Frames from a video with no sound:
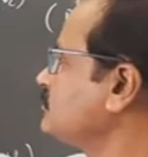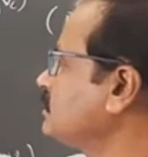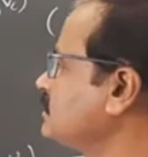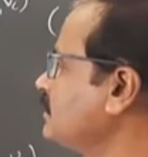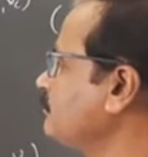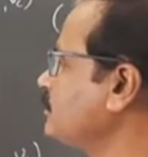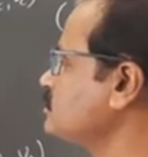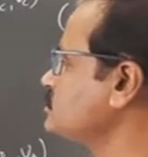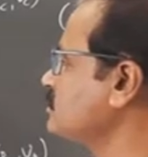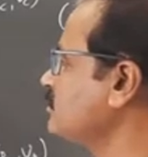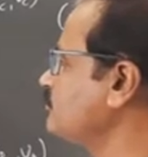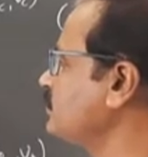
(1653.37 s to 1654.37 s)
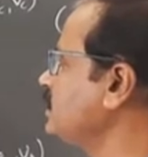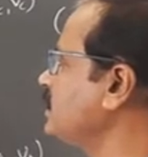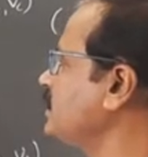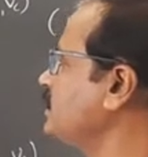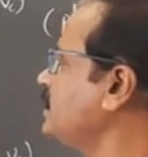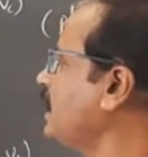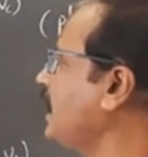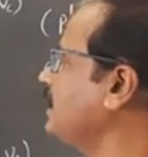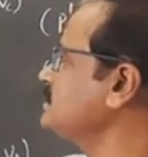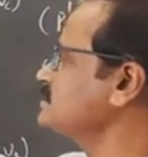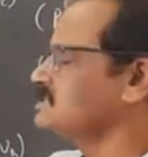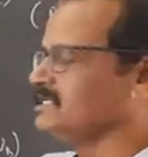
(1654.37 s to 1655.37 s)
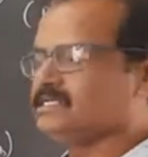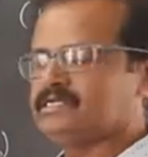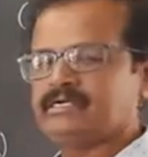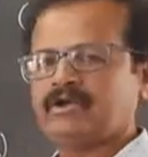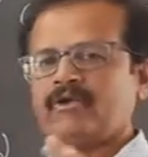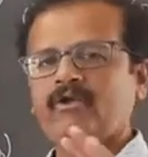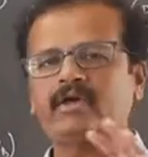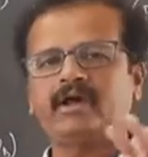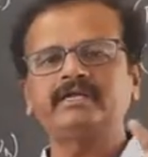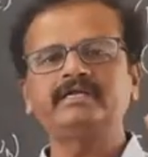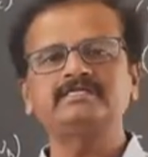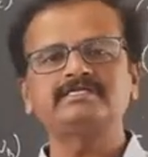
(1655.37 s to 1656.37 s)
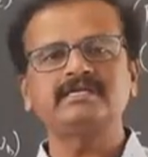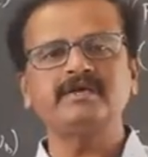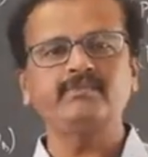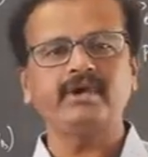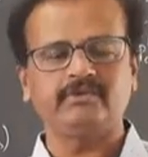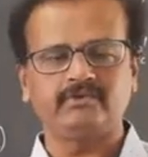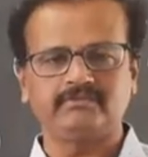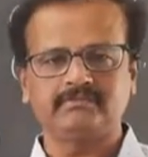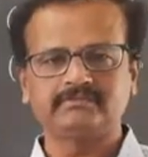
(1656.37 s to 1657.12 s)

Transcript: temperature of A and C attain same value.